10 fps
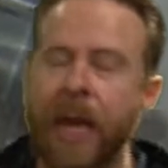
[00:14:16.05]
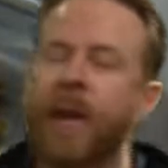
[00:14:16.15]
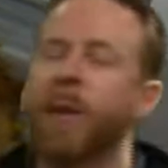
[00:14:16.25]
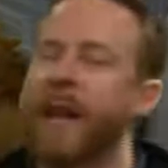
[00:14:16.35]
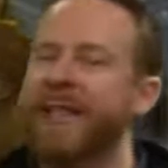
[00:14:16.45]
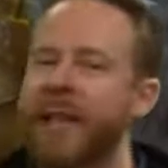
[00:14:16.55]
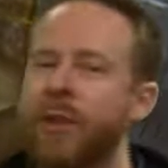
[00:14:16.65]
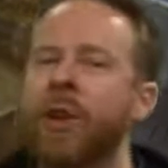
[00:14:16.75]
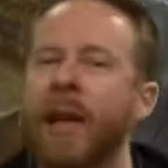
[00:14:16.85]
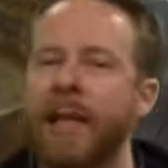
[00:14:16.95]
Now, when I say
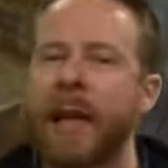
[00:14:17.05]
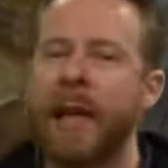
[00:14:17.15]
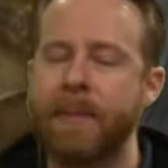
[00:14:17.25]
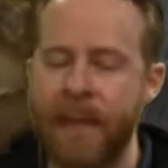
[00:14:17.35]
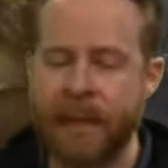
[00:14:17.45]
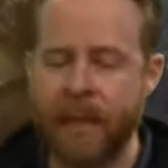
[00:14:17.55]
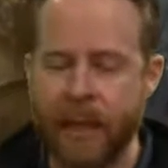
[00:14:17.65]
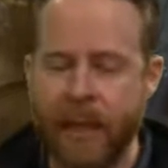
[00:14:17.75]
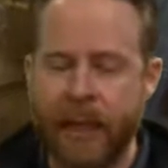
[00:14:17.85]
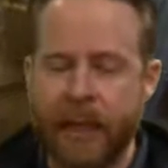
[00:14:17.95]
giant, I mean
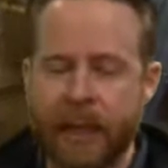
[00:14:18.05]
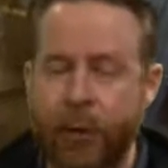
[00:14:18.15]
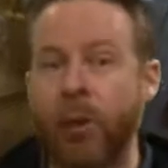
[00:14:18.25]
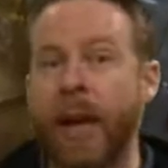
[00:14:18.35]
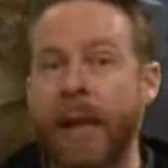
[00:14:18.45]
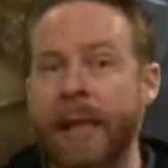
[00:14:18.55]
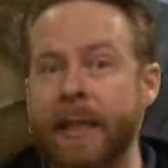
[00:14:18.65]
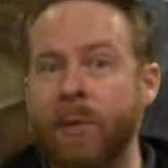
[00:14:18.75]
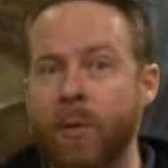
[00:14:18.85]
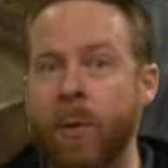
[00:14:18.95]

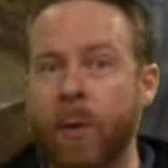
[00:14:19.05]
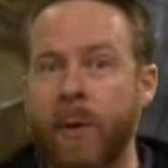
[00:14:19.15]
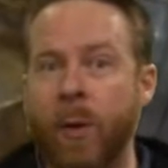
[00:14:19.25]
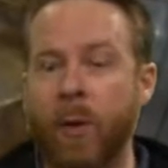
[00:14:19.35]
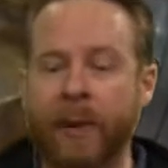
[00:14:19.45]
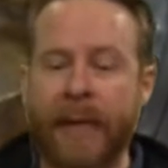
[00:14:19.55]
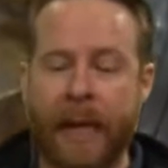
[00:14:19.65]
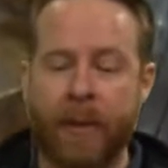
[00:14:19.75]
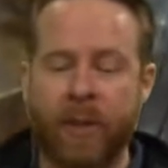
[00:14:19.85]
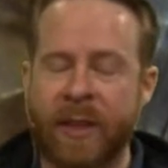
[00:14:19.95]
giant roly-poly animal.